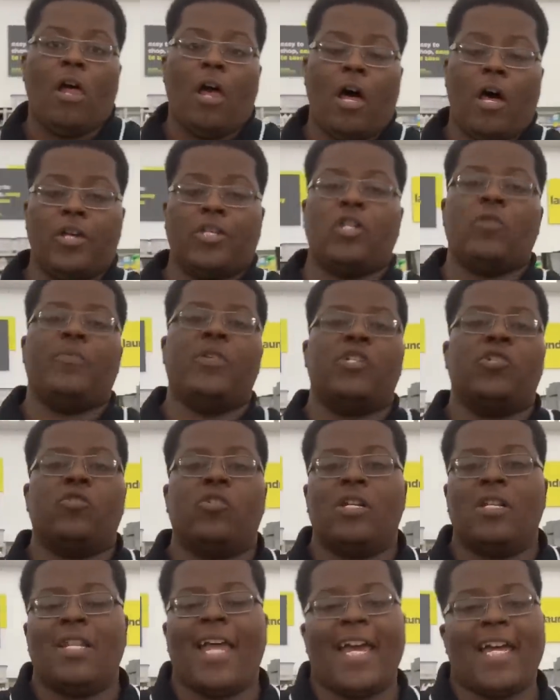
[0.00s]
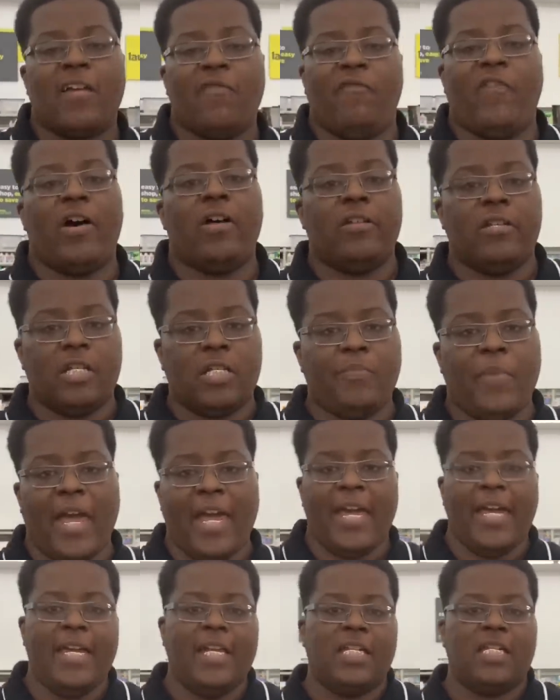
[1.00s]
Also, be sure to like and follow this
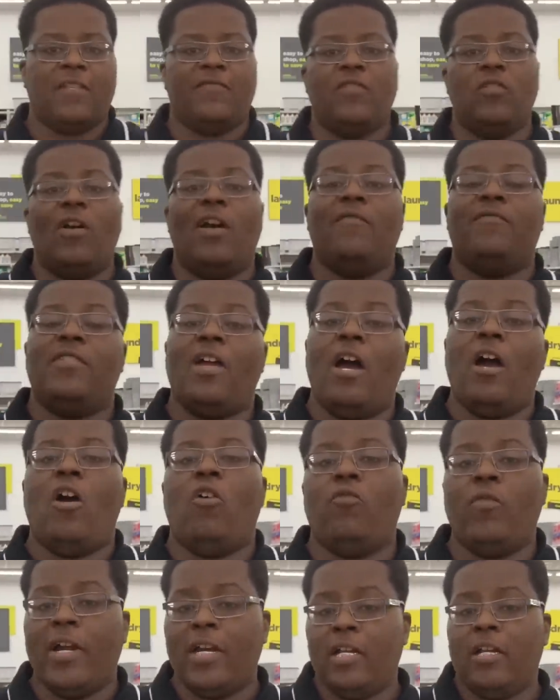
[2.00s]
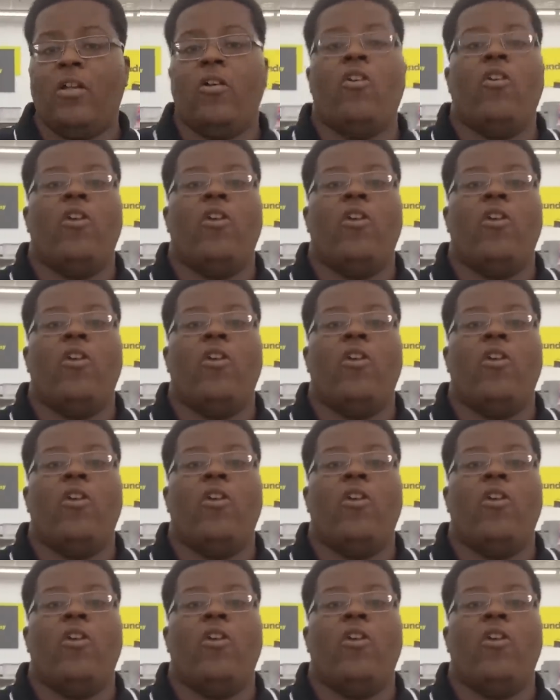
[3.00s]
page if you have not already.